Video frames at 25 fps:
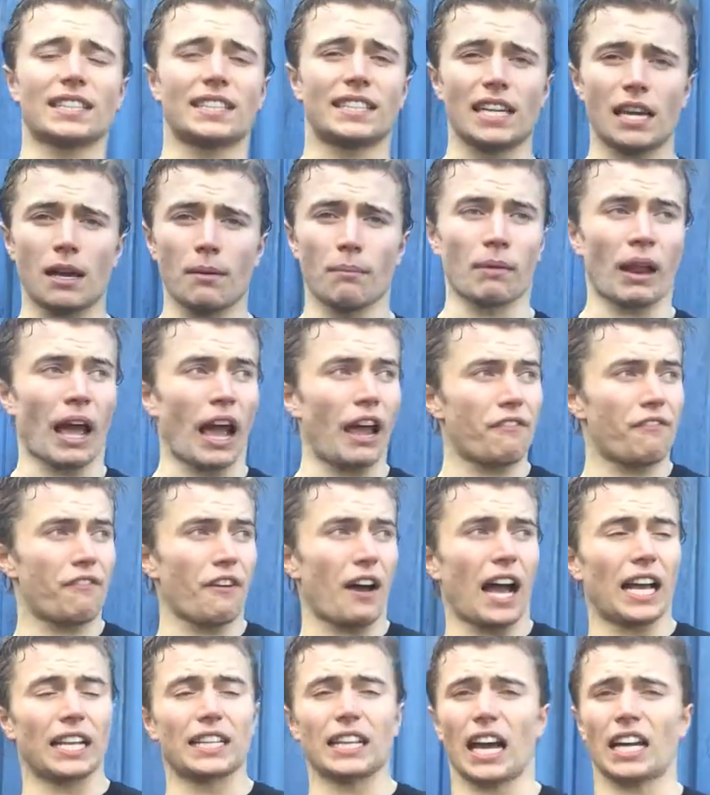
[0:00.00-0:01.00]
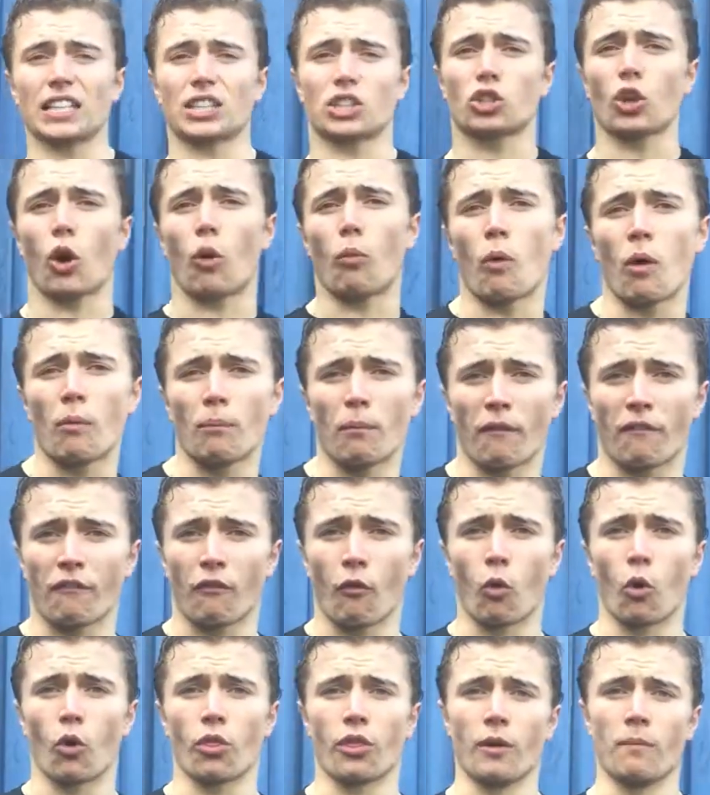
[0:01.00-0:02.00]
same life as, as someone
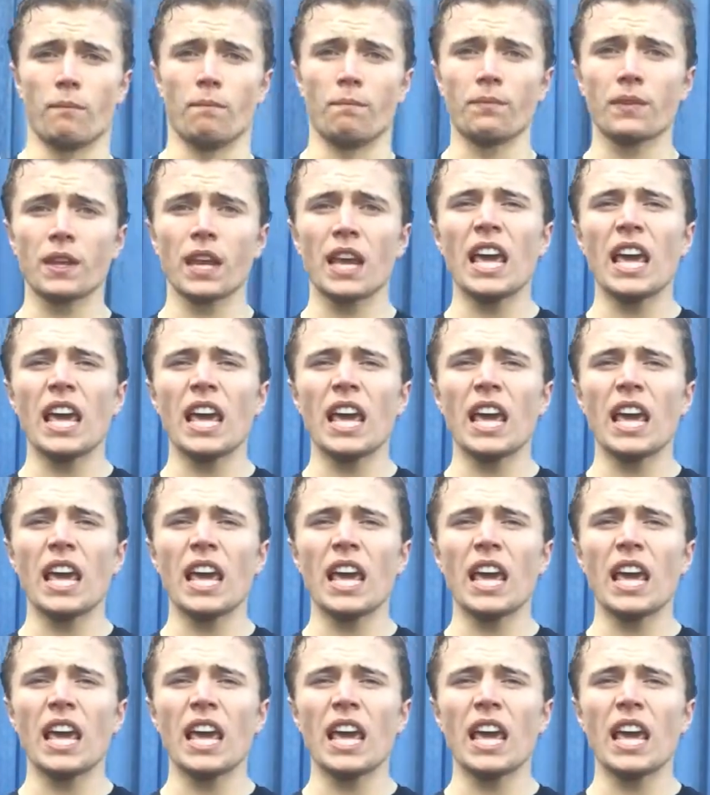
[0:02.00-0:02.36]
before them.